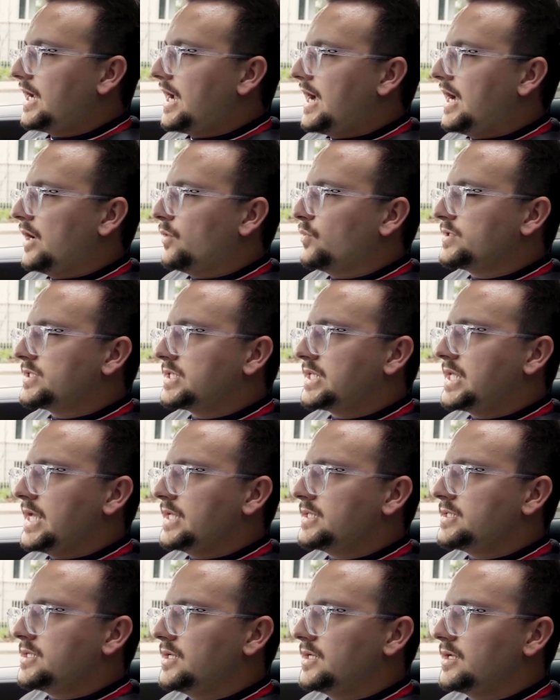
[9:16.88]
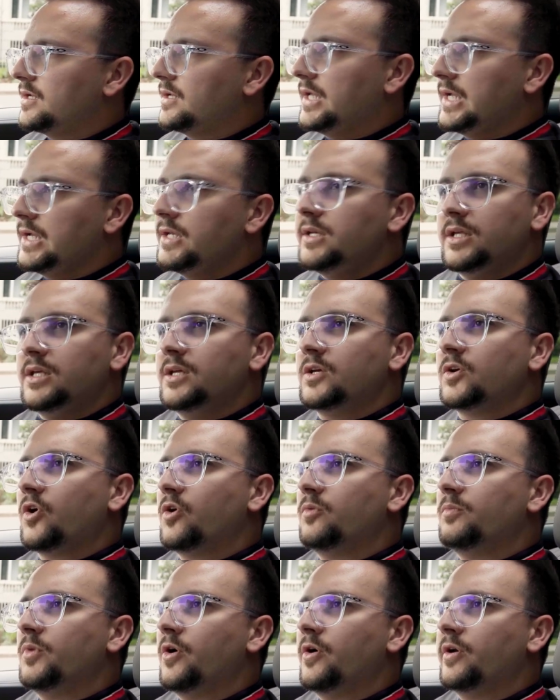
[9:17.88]
I was getting in
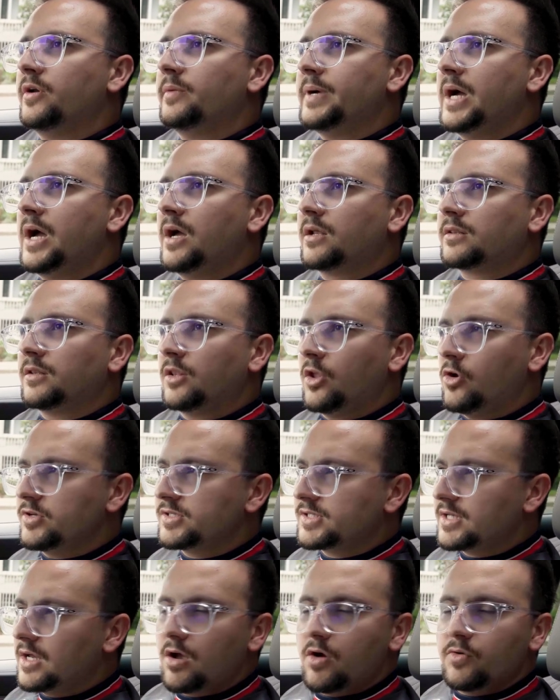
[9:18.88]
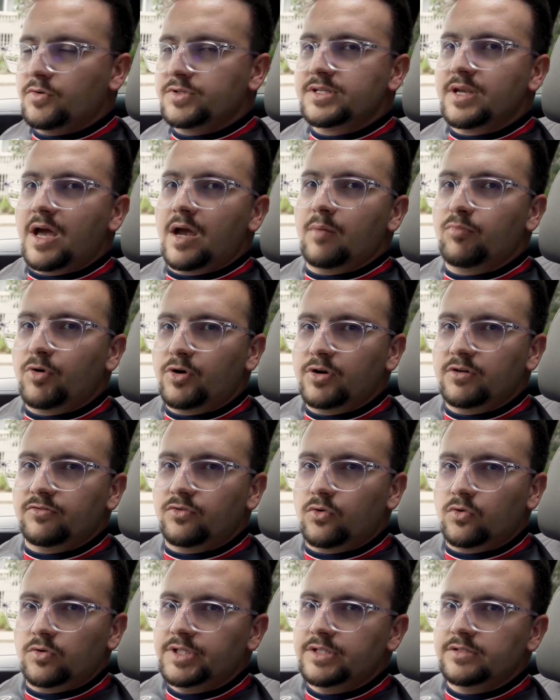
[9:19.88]
eco mode about, the lowest I got was
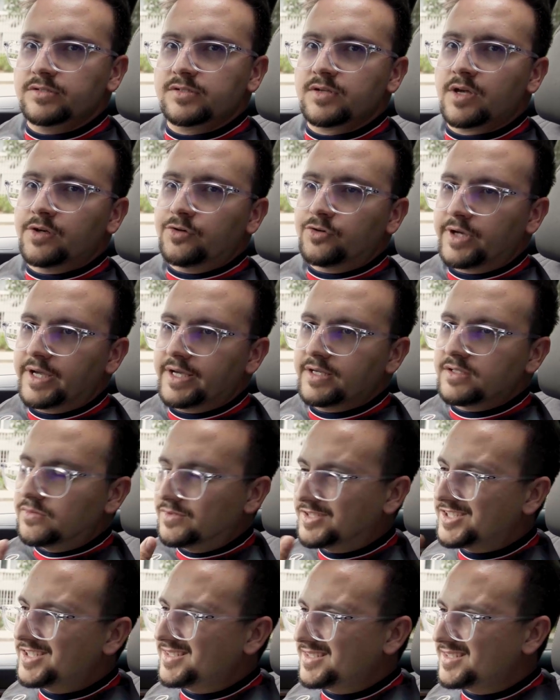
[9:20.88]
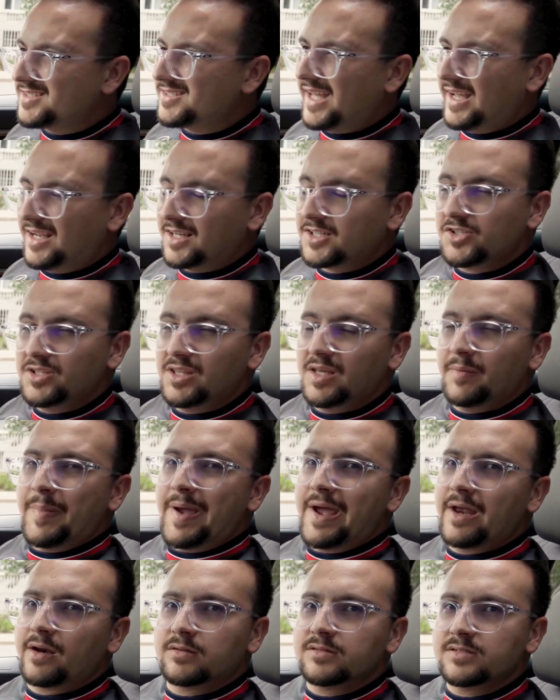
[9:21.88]
9.4 liters to 100 k's, which isn't actually that
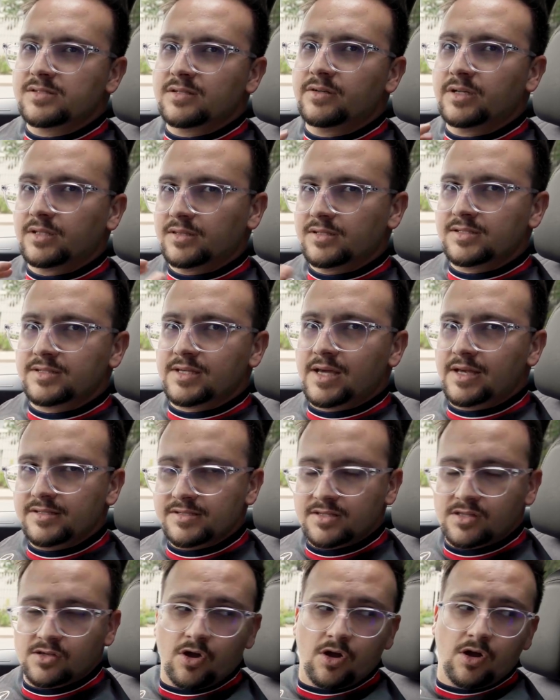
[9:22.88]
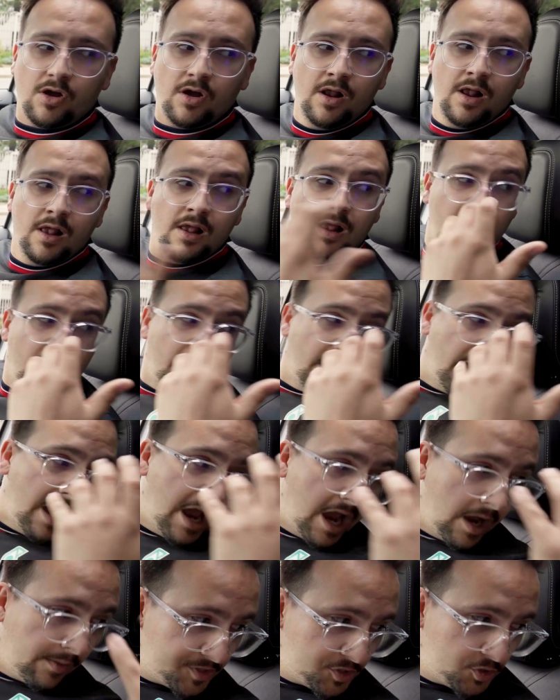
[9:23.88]
bad considering the size of the car,
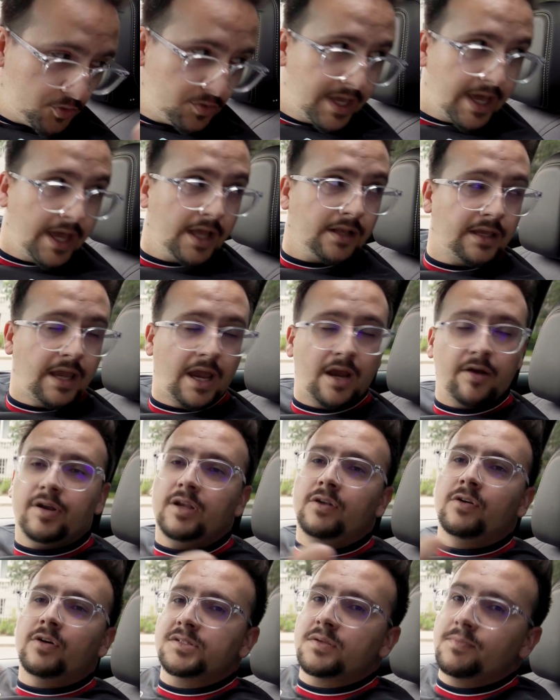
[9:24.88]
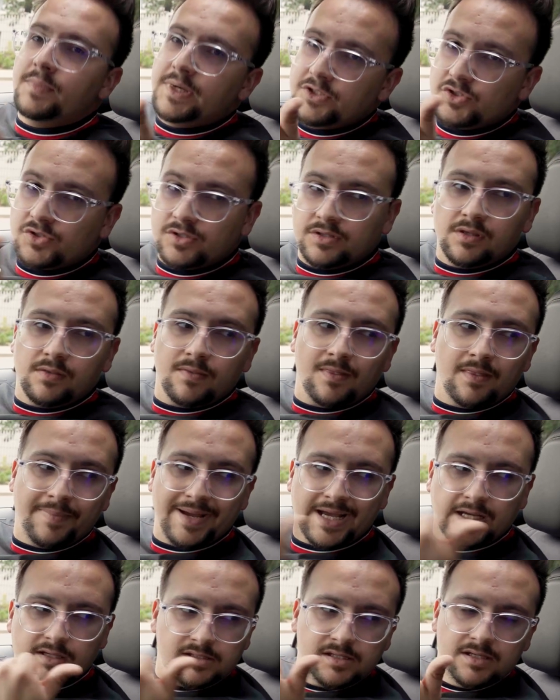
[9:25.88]
how much you can carry, not to mention the
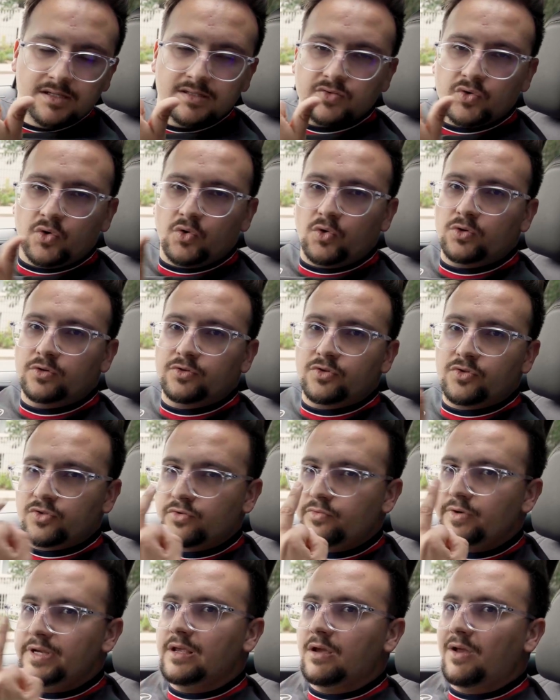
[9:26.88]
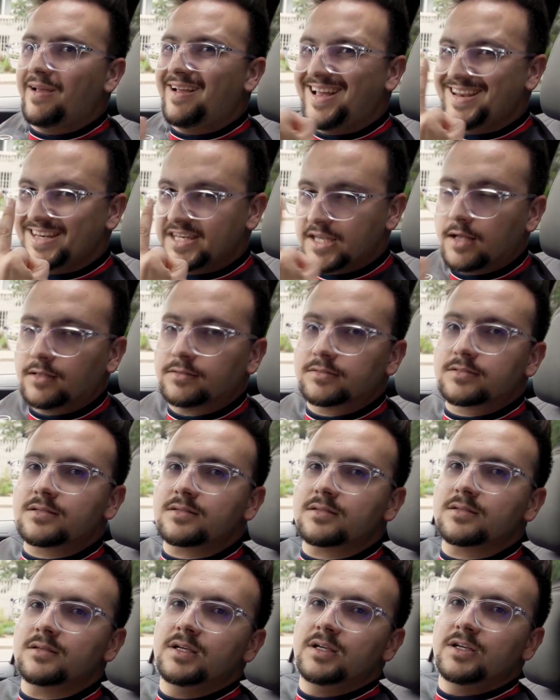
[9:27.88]
back seats hold 3
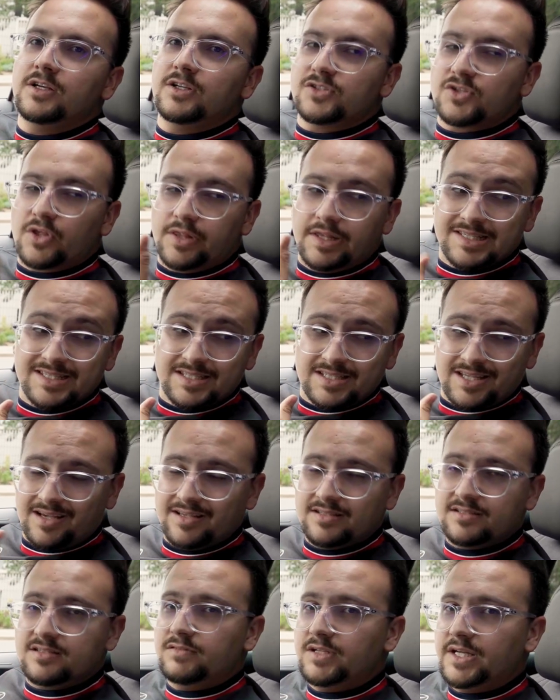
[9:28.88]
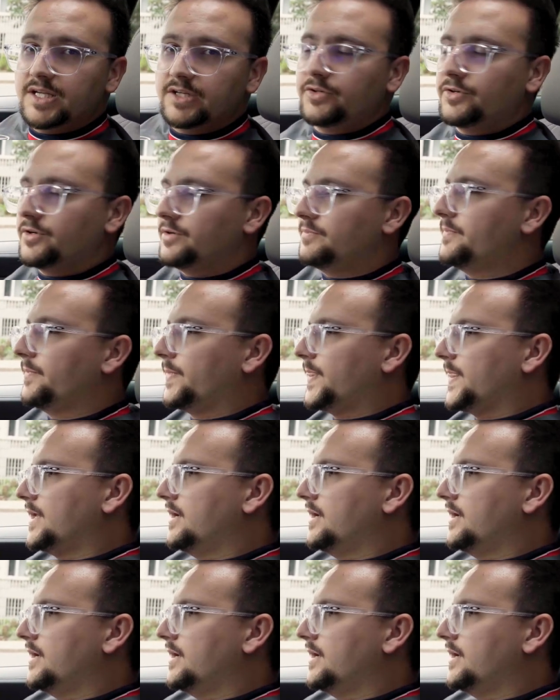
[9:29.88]
adults, so there's tons of legroom.